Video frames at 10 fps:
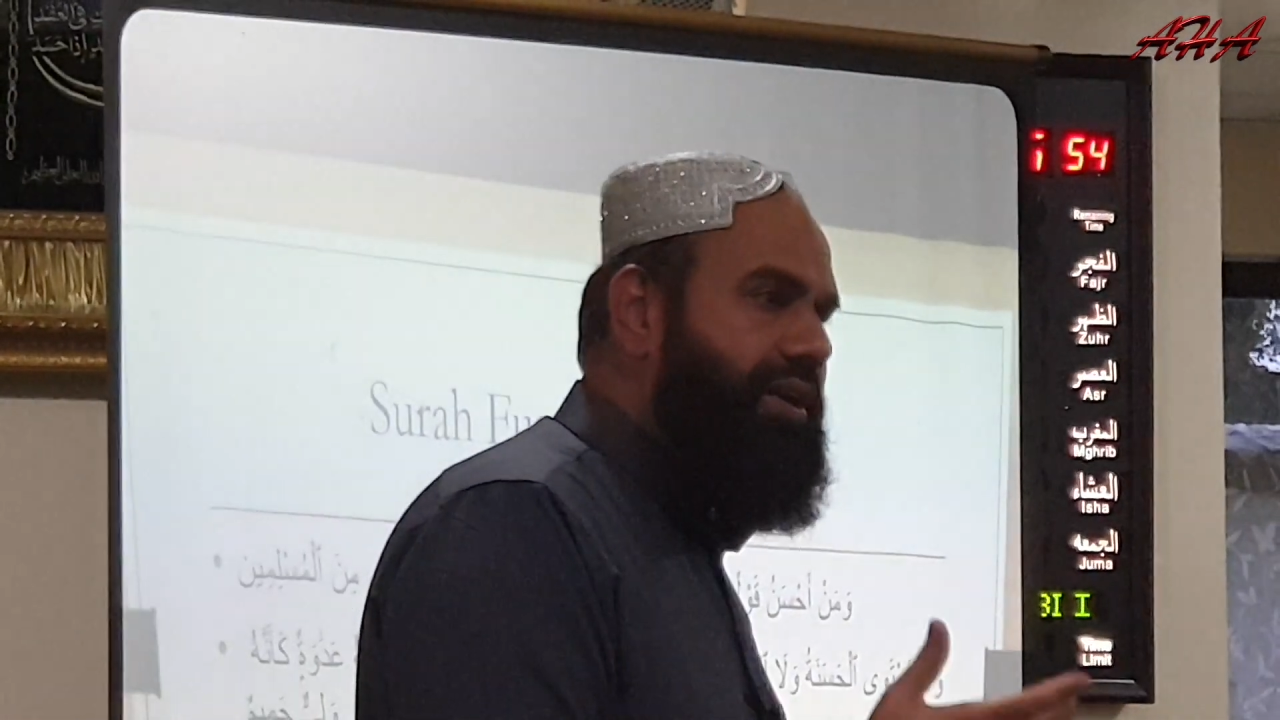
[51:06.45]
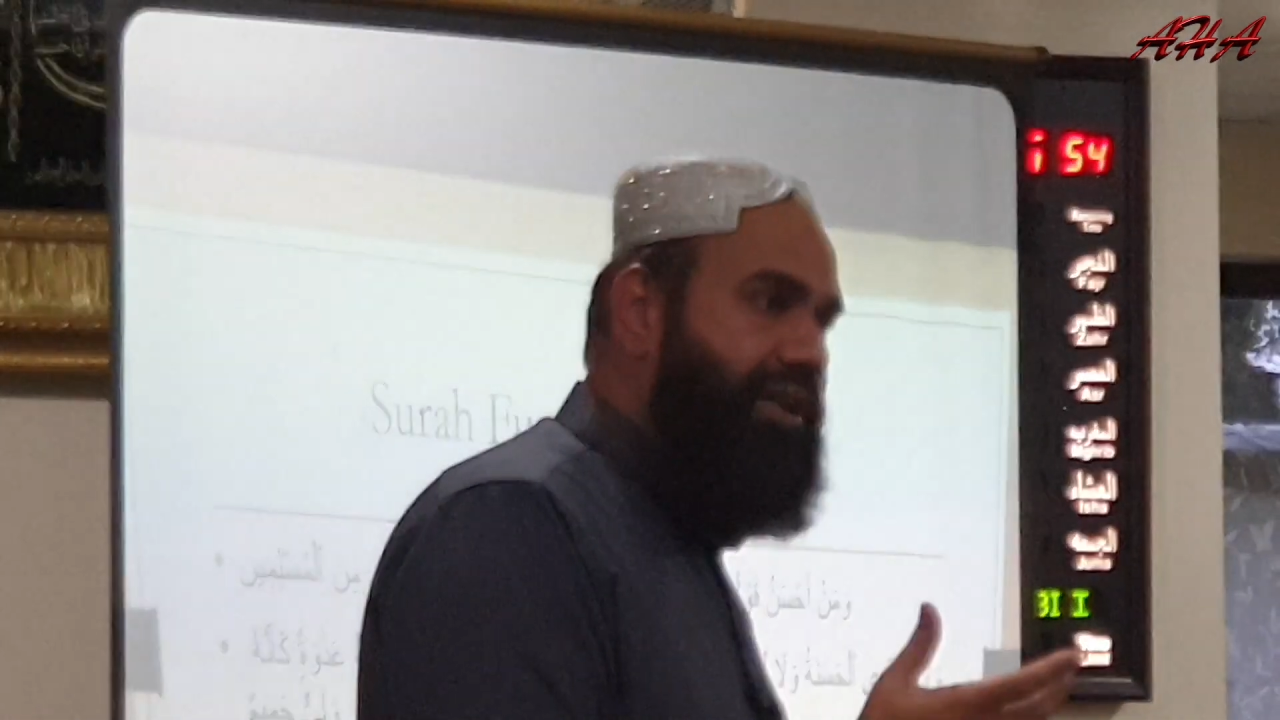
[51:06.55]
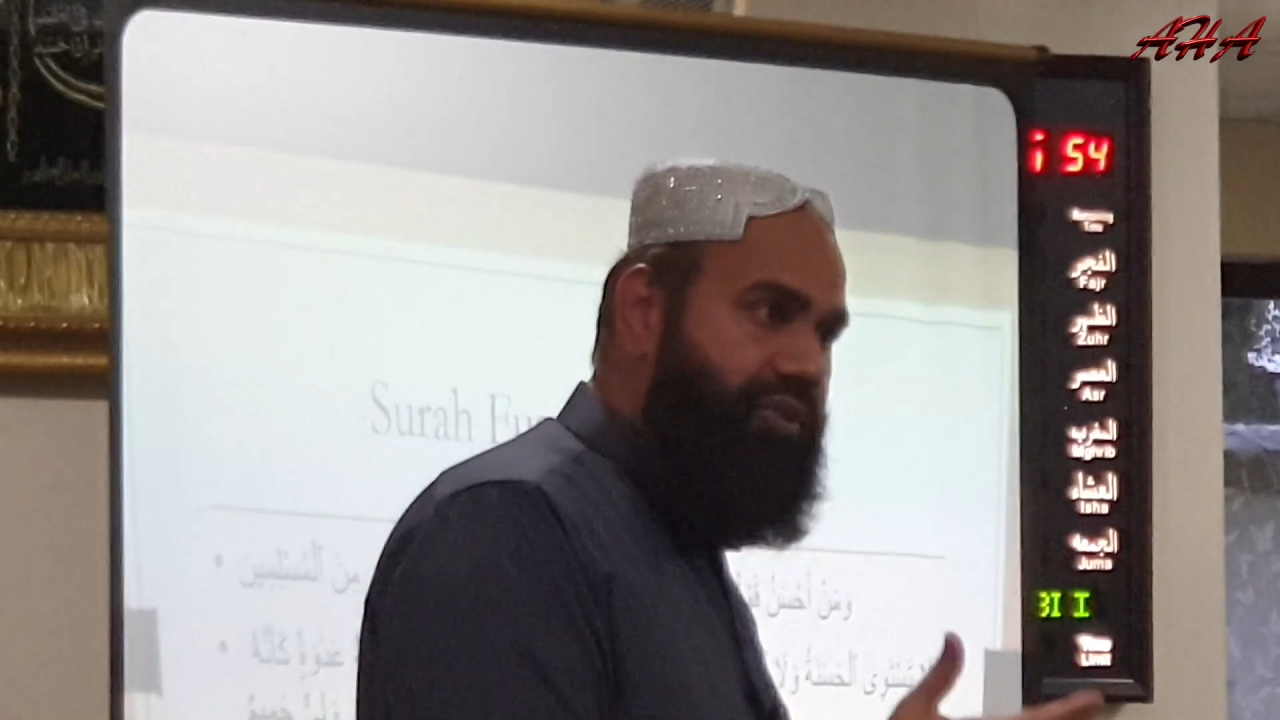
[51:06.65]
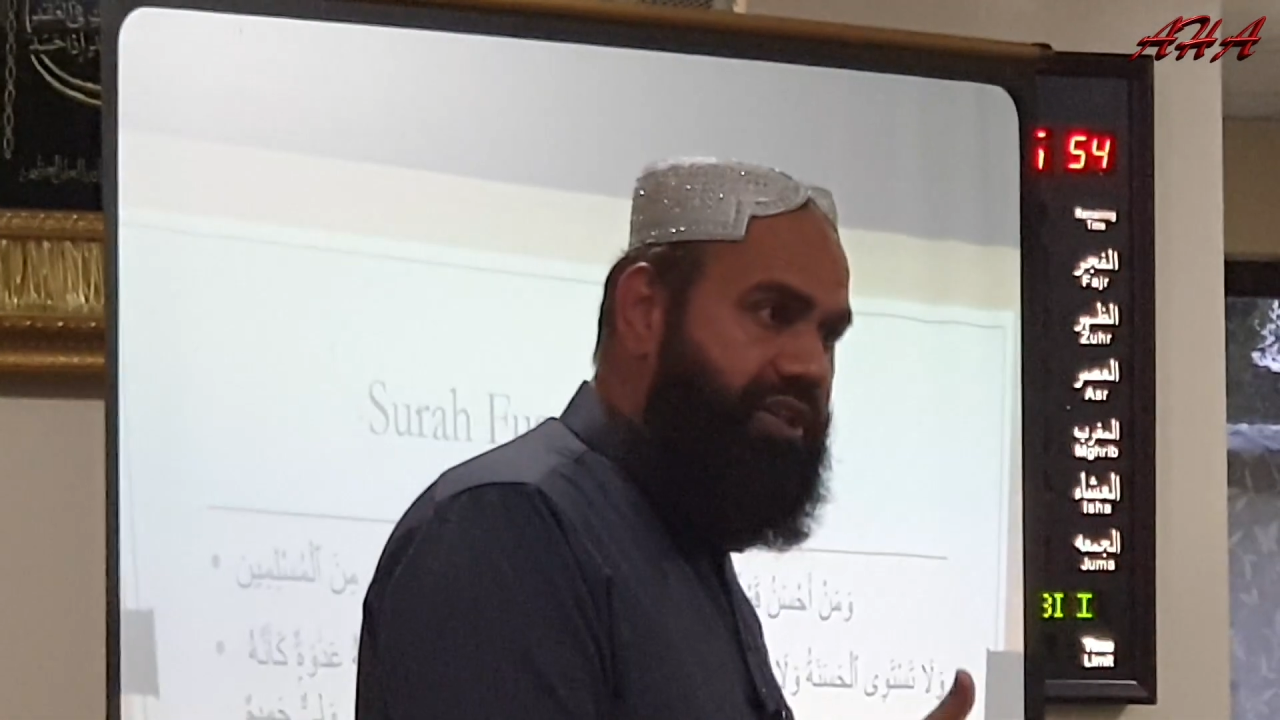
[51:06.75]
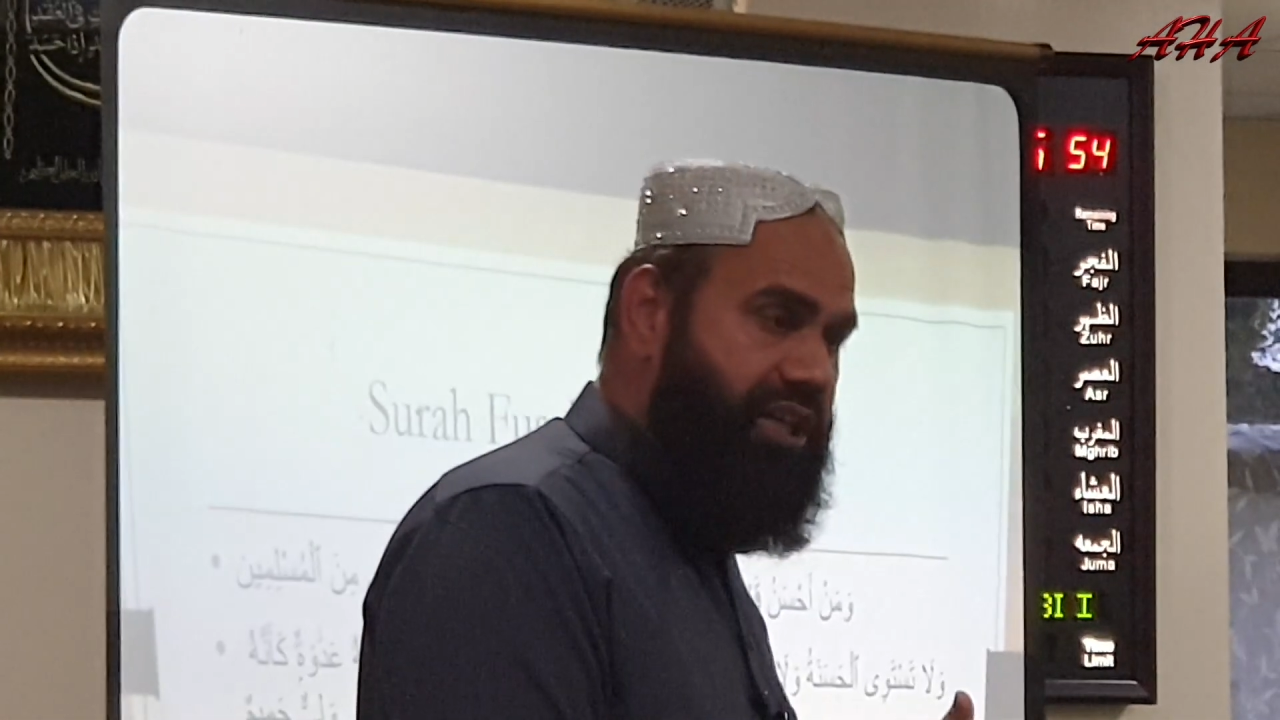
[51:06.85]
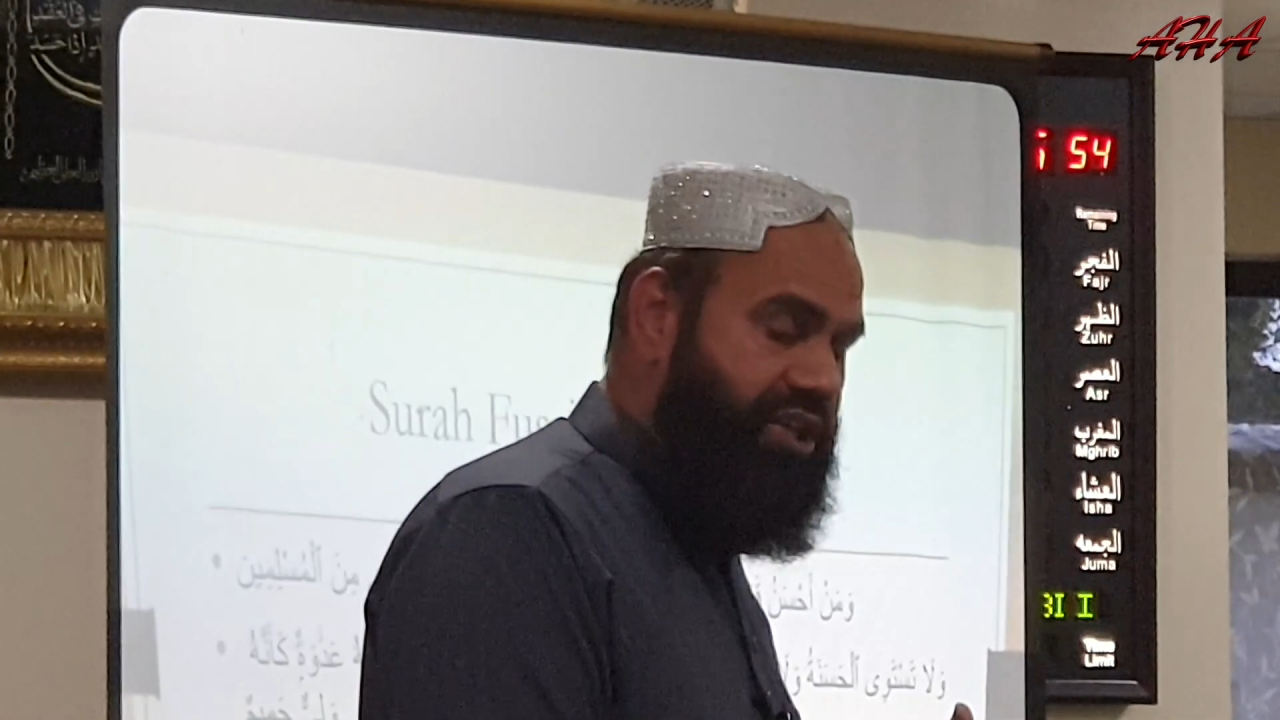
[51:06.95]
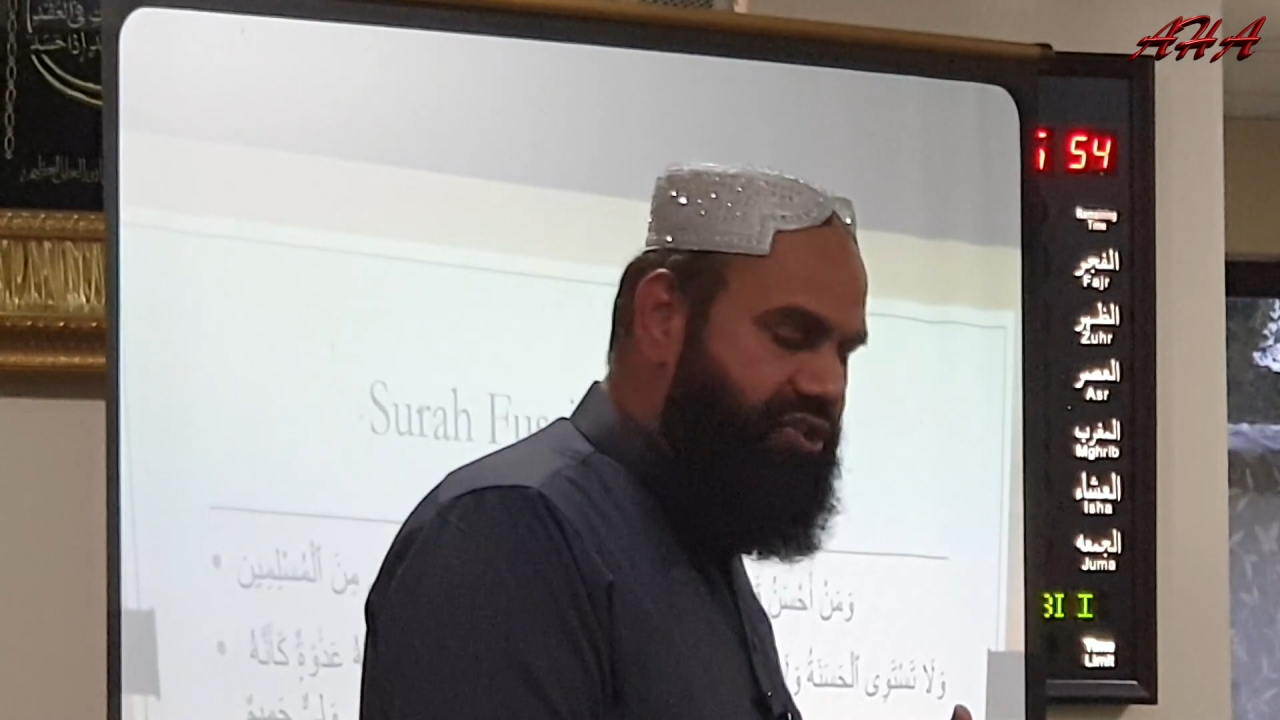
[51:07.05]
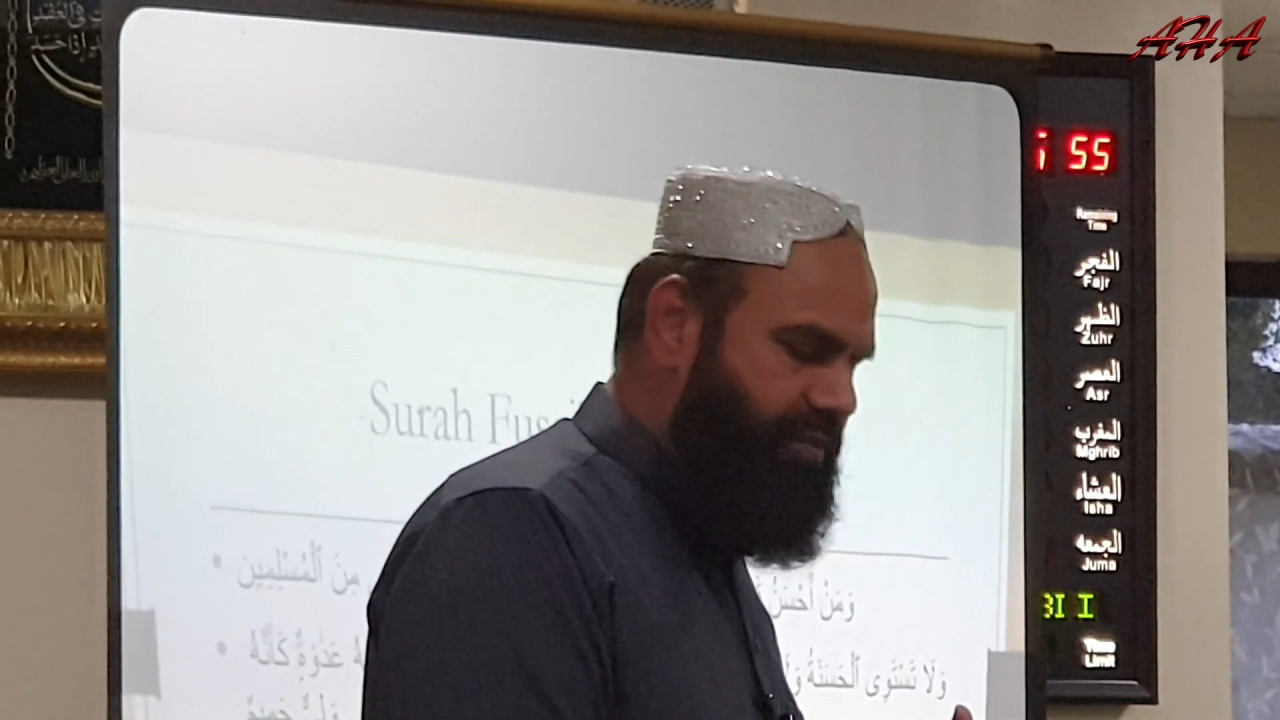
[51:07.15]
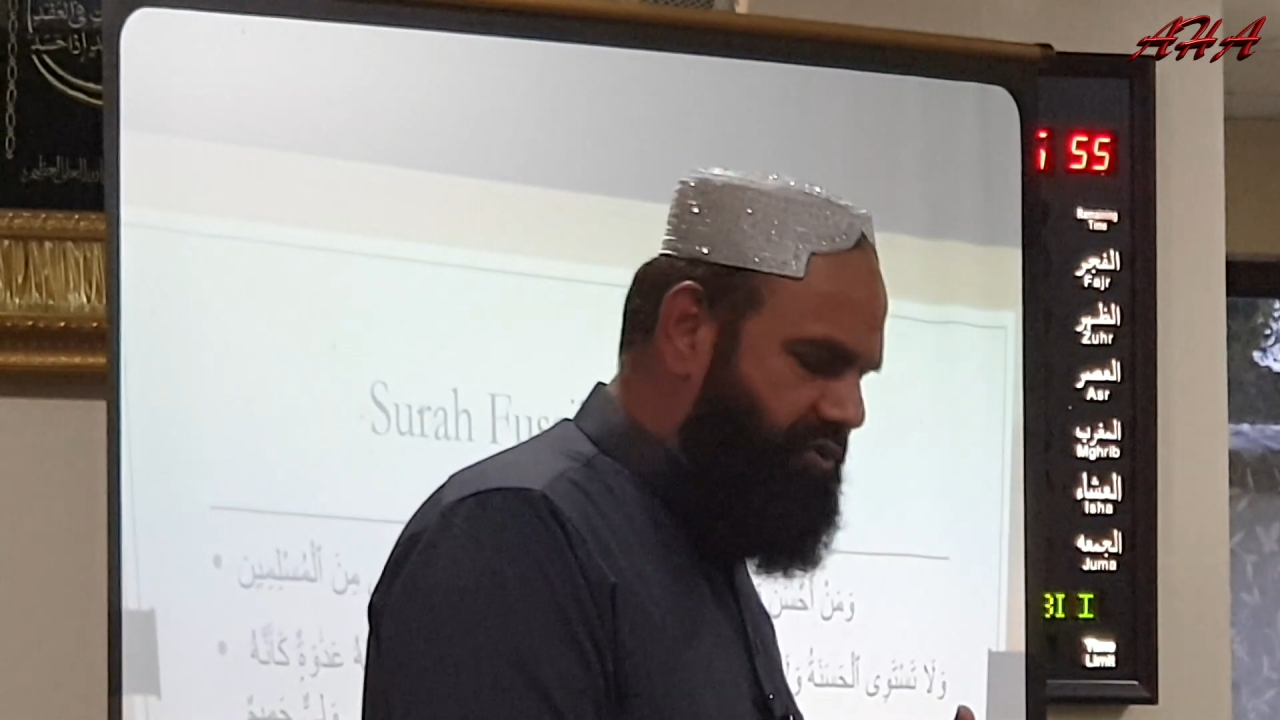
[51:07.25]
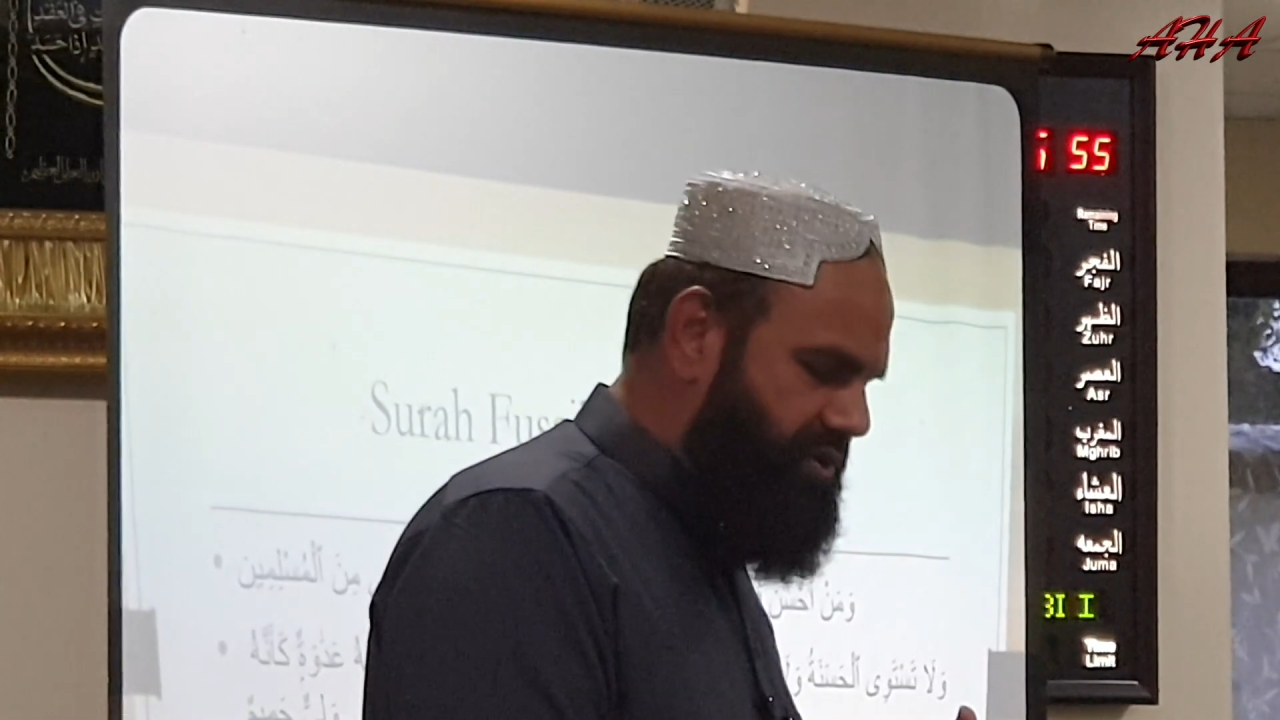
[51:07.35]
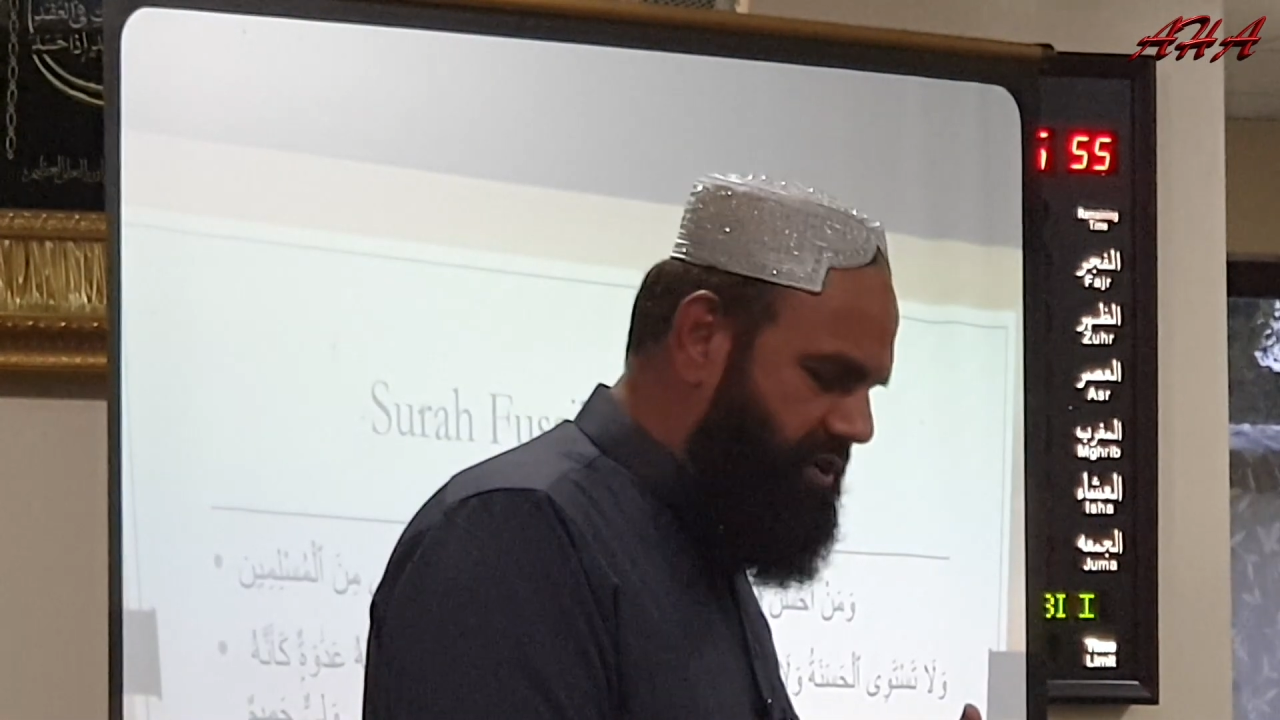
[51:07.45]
he was in Egypt.